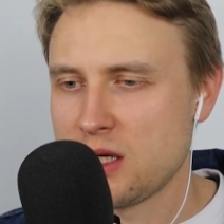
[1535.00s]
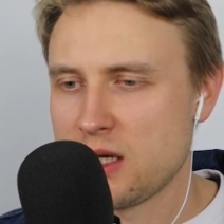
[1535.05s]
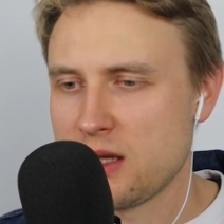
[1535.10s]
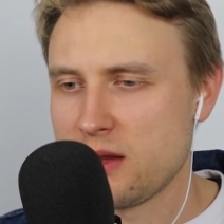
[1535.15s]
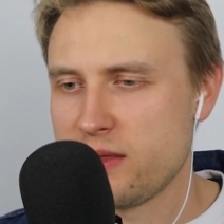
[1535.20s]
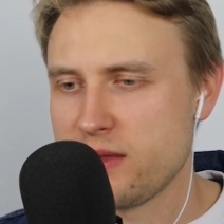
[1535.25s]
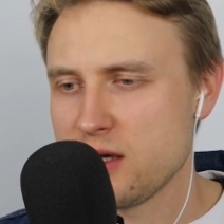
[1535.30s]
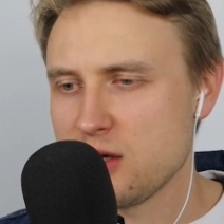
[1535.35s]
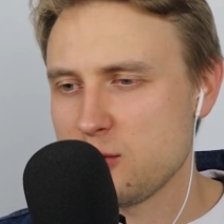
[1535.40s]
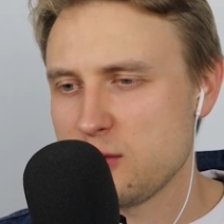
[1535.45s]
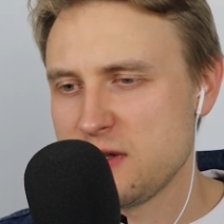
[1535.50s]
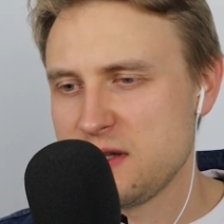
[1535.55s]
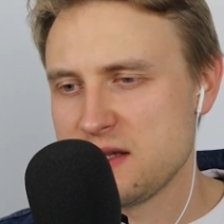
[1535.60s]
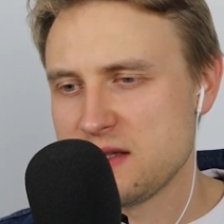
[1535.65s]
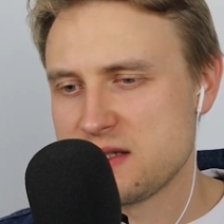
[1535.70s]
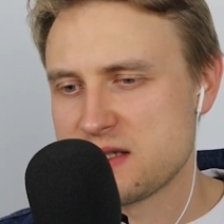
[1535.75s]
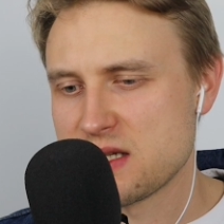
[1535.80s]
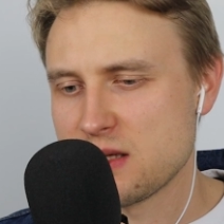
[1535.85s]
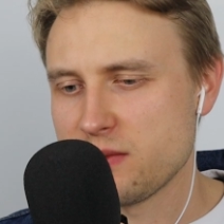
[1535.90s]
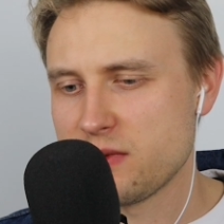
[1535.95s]
I think we
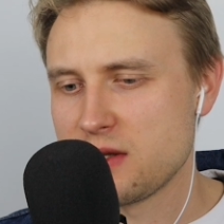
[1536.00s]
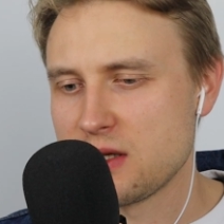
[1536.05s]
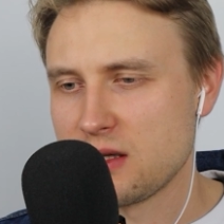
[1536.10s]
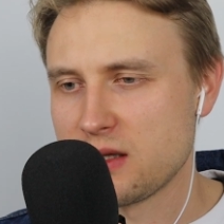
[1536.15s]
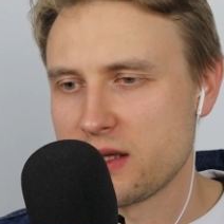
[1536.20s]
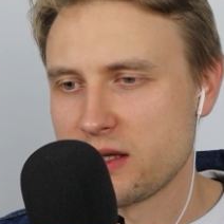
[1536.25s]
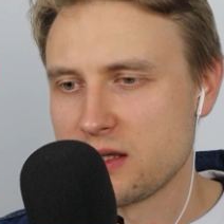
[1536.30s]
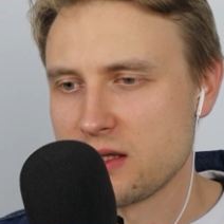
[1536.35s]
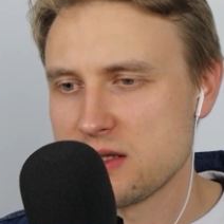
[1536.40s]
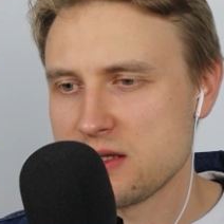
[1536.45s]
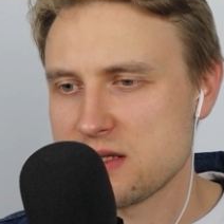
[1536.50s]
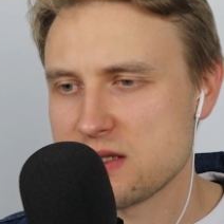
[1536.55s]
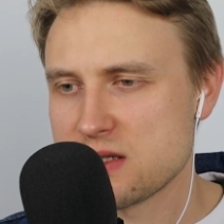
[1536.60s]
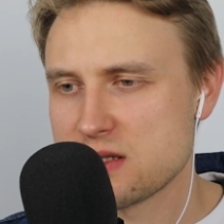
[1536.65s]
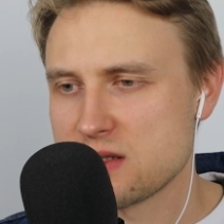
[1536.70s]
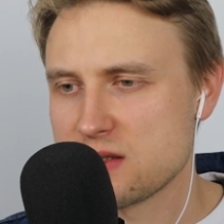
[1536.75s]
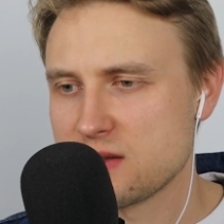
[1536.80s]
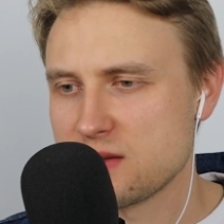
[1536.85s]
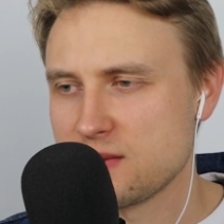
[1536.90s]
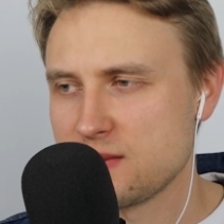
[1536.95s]
did something like
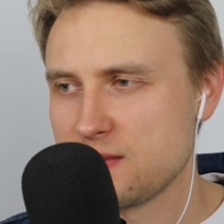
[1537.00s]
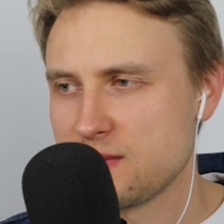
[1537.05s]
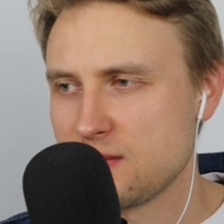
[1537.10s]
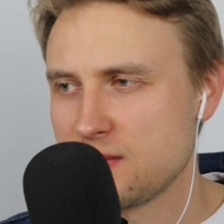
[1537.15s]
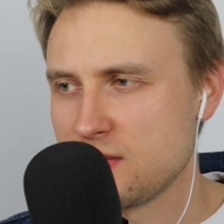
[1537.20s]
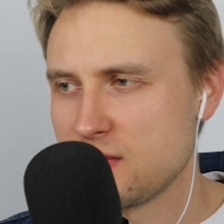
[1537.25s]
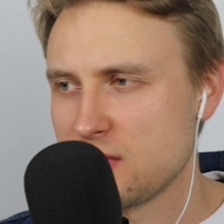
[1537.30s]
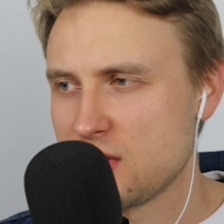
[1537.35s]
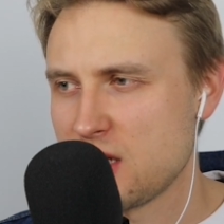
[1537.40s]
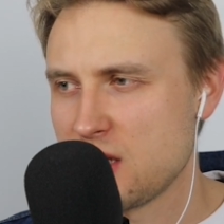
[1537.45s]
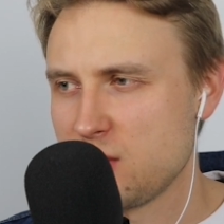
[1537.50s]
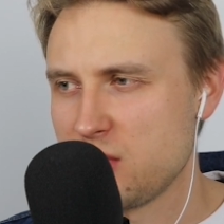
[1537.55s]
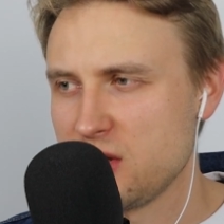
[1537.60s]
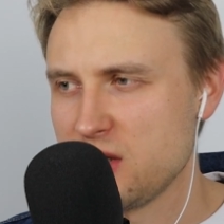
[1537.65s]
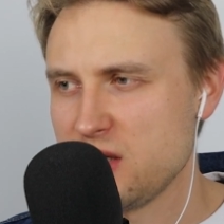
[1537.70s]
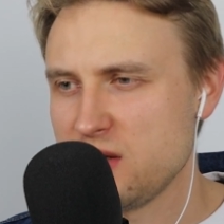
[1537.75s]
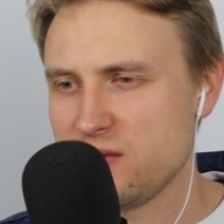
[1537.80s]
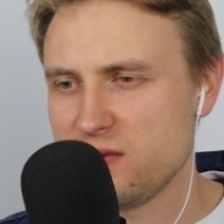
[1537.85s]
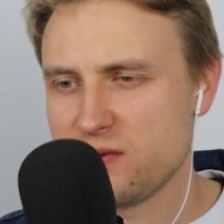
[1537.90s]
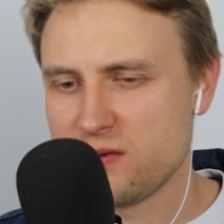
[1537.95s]
this, I
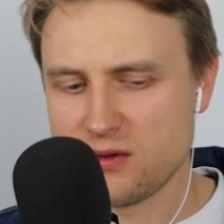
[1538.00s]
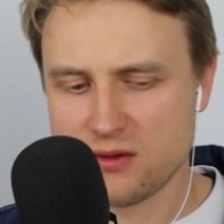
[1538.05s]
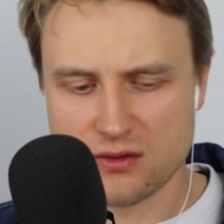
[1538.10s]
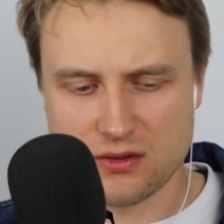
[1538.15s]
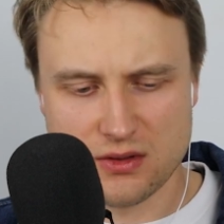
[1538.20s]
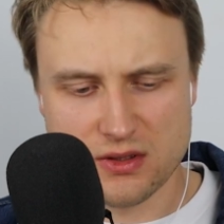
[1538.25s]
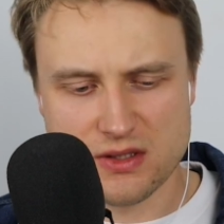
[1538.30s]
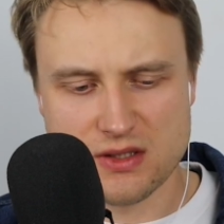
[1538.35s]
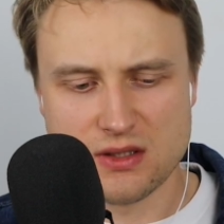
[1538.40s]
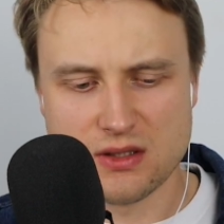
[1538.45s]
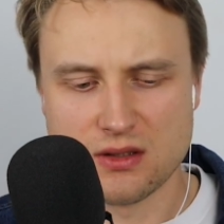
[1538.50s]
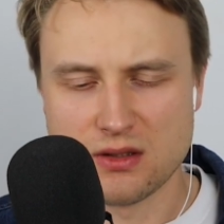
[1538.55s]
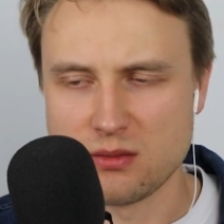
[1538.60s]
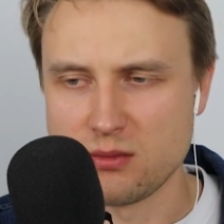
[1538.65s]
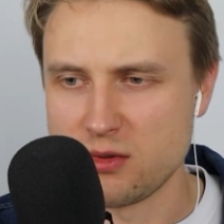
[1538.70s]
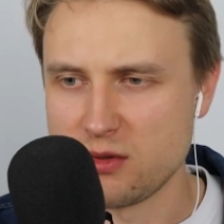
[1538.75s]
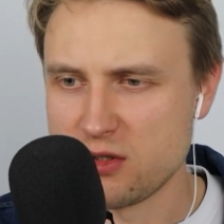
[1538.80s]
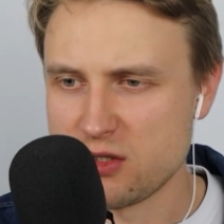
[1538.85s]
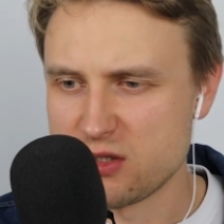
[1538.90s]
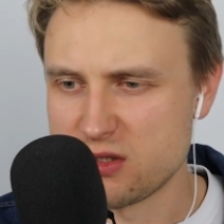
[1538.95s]
believe. Let's see.
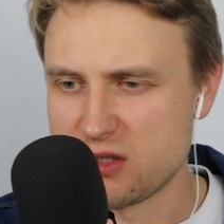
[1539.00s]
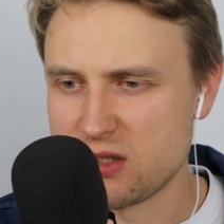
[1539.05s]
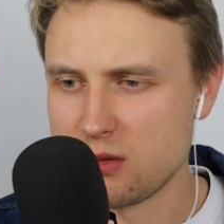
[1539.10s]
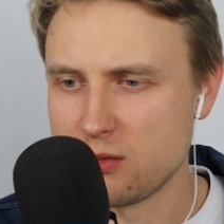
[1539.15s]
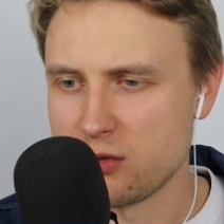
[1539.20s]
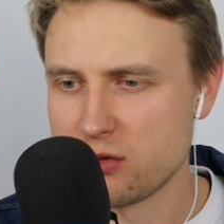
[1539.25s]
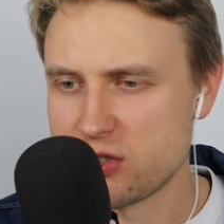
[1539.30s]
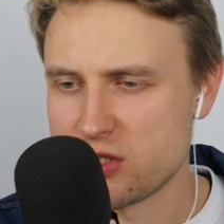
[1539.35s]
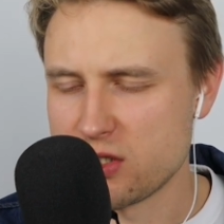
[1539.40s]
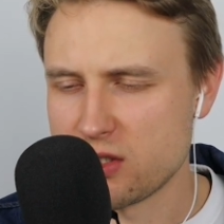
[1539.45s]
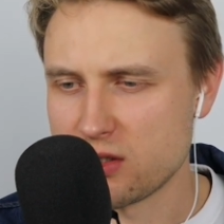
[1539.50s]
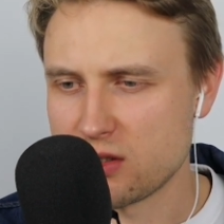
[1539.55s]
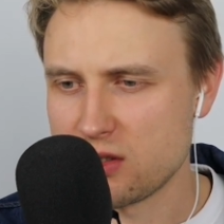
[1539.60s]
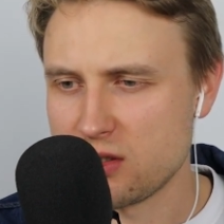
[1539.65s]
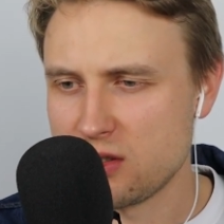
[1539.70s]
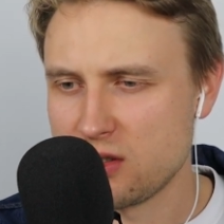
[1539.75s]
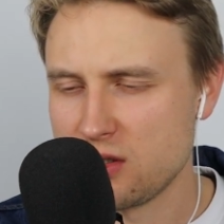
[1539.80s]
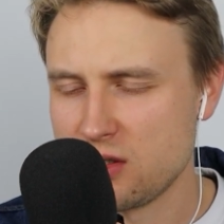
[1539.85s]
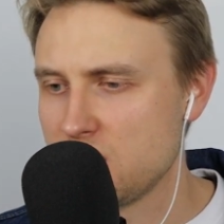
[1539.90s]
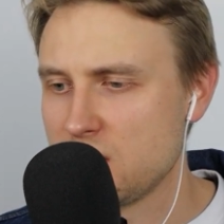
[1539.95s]
Let me just double
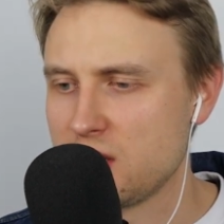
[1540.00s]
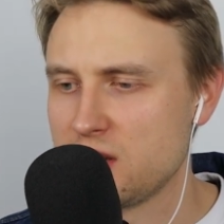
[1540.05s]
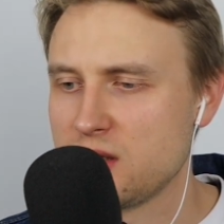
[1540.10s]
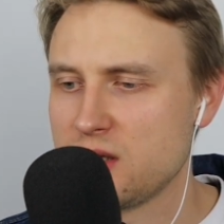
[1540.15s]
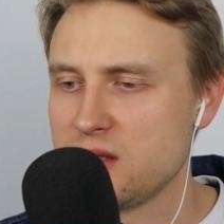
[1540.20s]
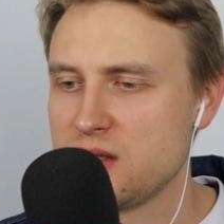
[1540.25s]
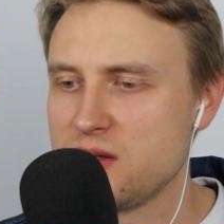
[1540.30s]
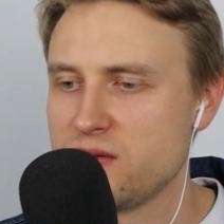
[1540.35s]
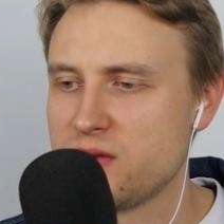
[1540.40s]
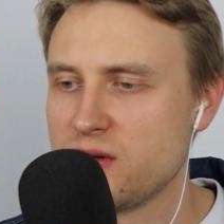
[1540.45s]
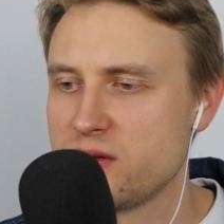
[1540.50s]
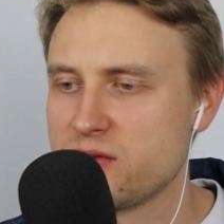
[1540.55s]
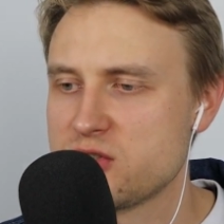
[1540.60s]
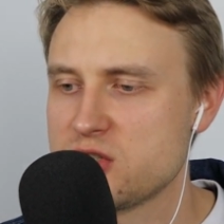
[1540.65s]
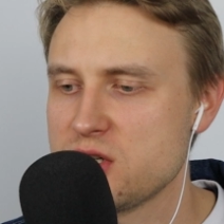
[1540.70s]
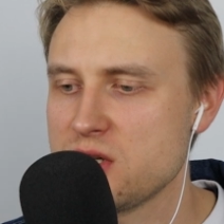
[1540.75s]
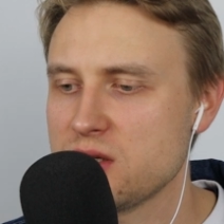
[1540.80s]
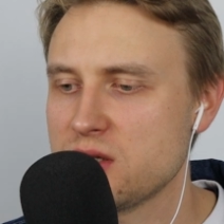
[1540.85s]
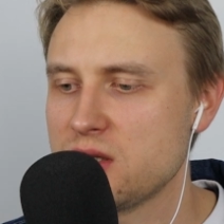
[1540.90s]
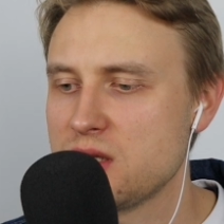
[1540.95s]
check. Yeah, knight d5
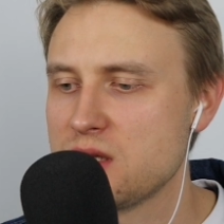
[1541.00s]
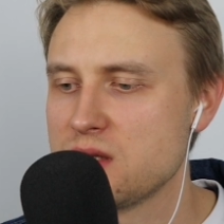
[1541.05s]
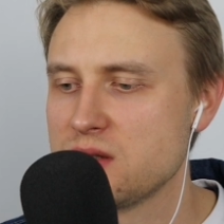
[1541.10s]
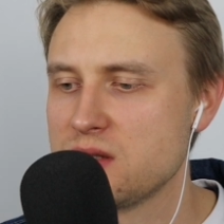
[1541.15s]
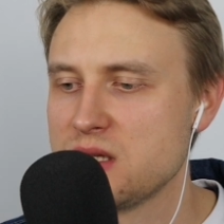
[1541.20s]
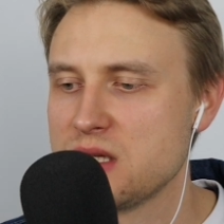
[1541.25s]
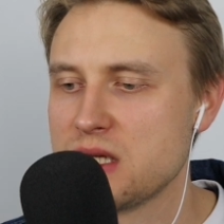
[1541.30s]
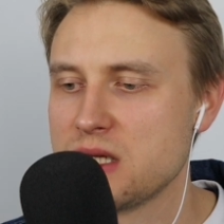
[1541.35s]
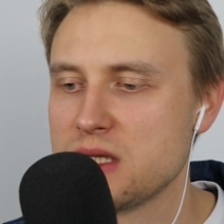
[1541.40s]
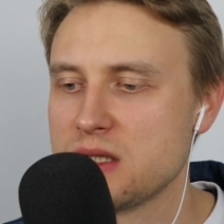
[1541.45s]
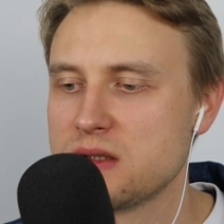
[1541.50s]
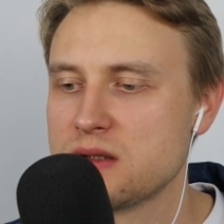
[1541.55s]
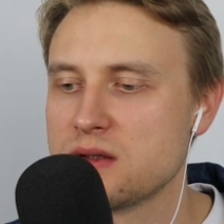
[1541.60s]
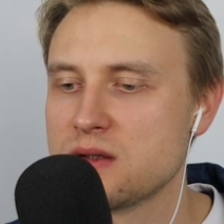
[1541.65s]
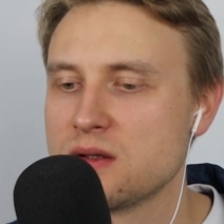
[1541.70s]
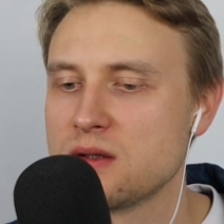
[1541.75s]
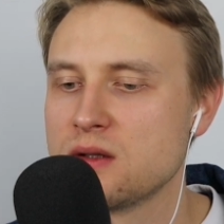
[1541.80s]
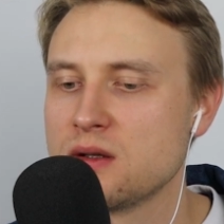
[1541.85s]
check, king d8.